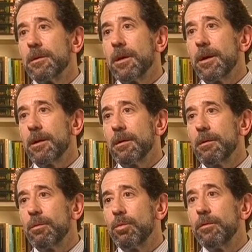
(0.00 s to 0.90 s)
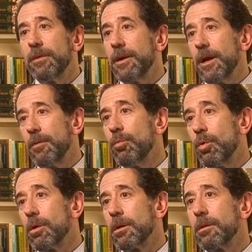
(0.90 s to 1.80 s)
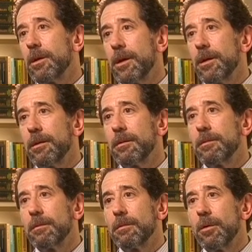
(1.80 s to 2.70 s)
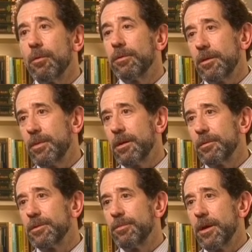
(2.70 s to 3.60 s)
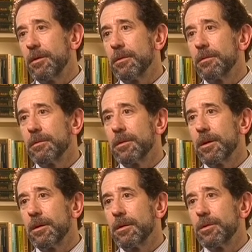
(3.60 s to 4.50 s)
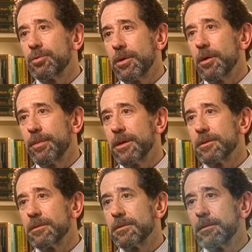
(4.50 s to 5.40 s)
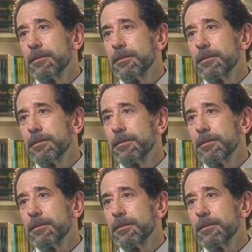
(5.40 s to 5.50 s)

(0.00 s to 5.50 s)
we'll find out more and hopefully be able to better treat our patients.